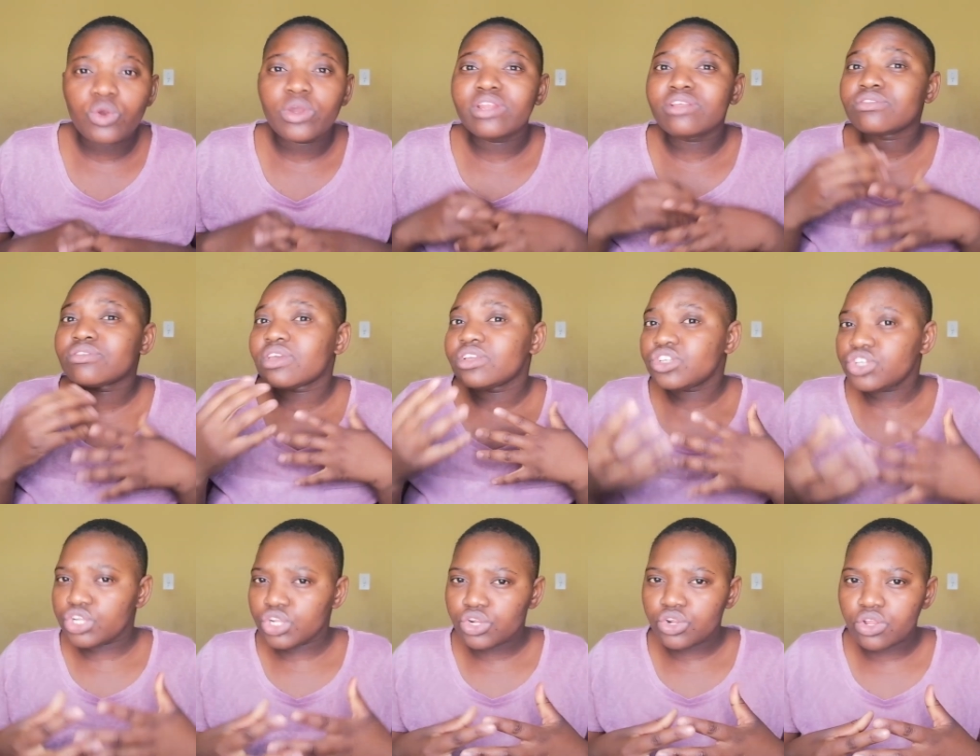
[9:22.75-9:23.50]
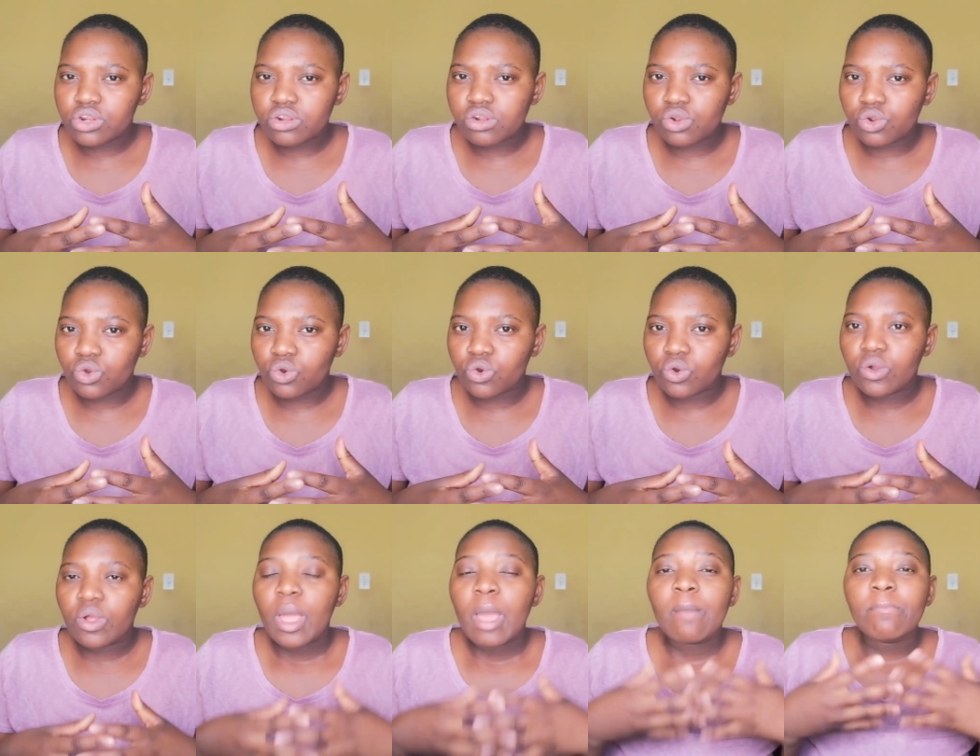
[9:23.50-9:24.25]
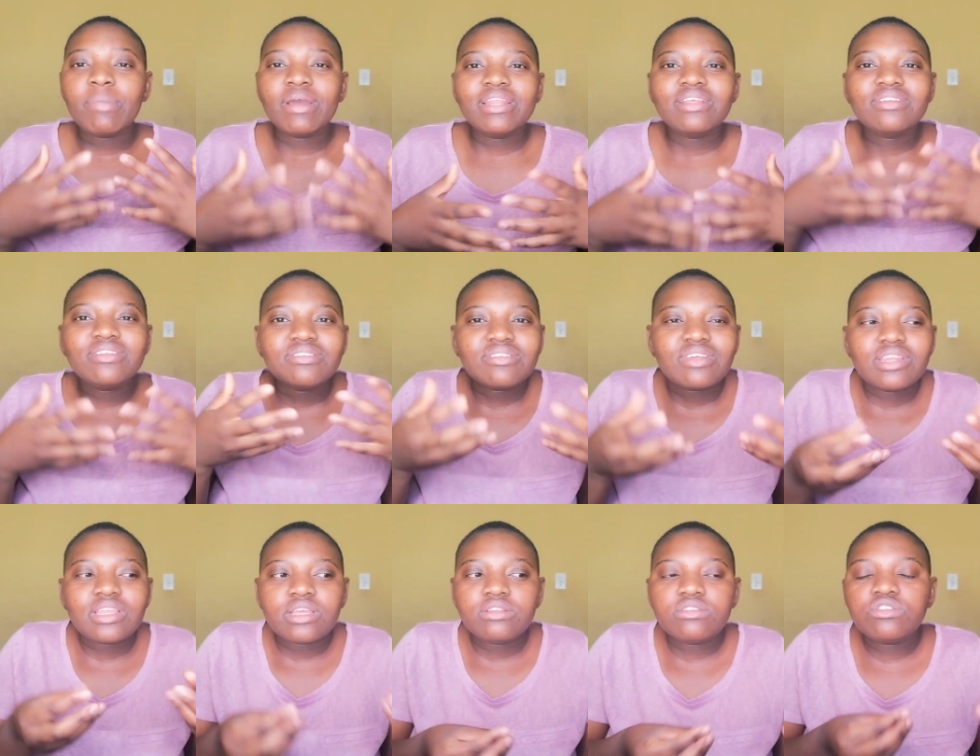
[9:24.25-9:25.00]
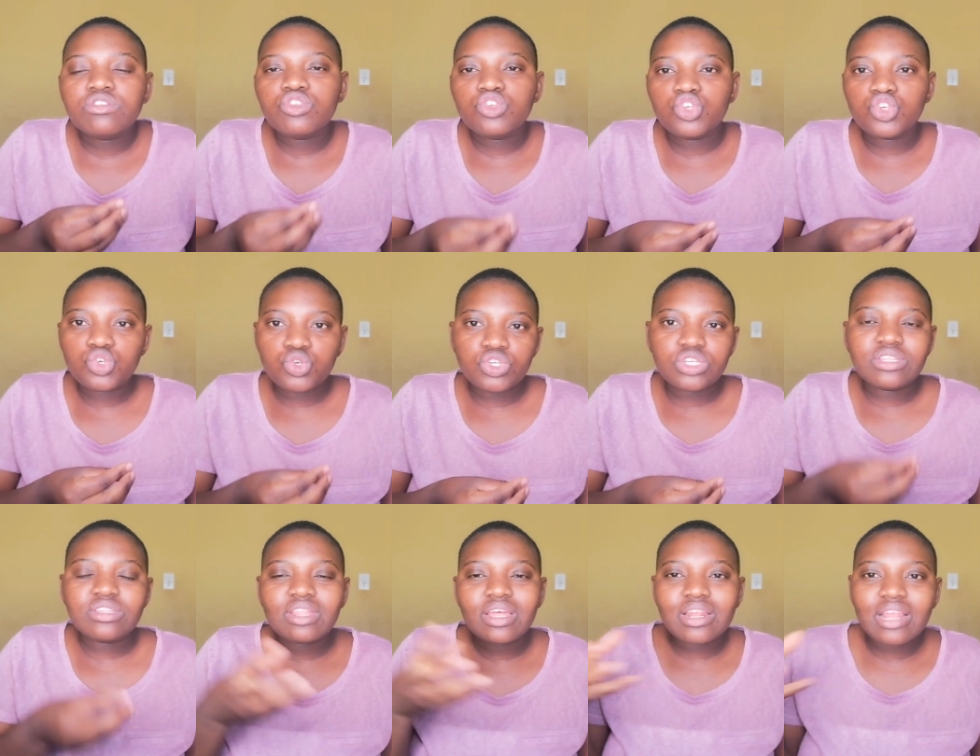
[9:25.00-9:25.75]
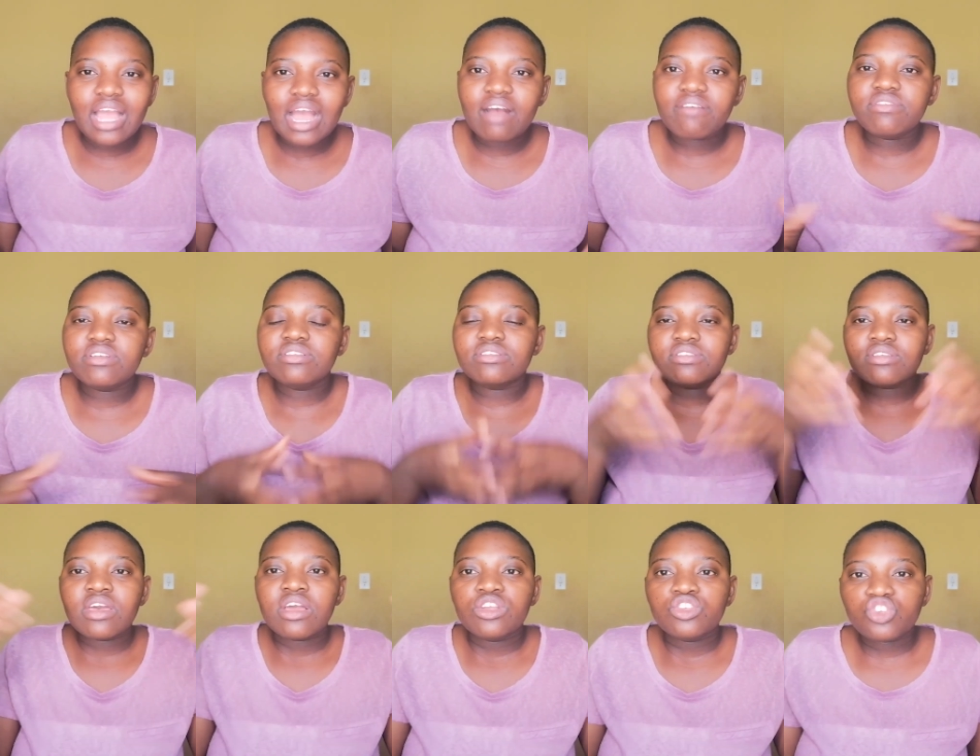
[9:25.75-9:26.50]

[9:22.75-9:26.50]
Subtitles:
It is actually not a law, but it is an institution that governs